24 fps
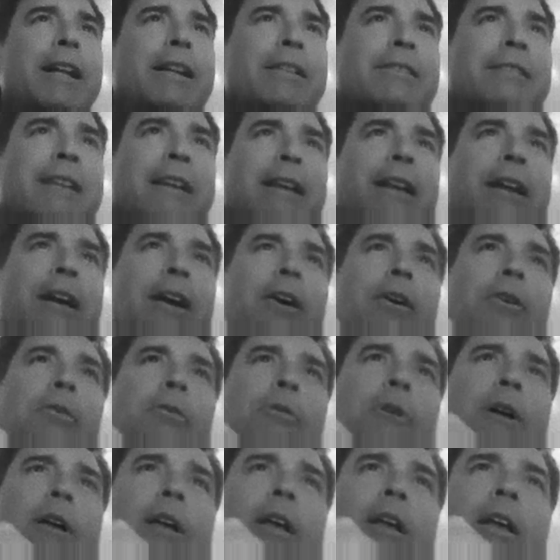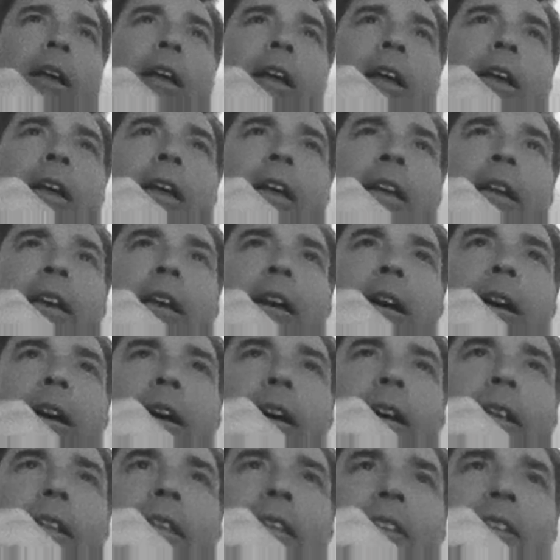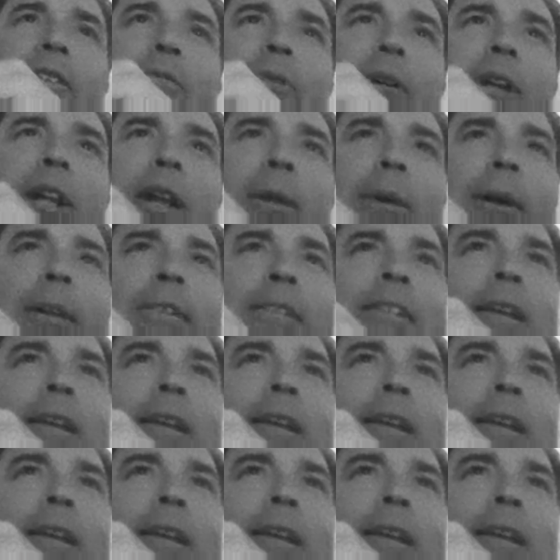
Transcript: as I go. This one in about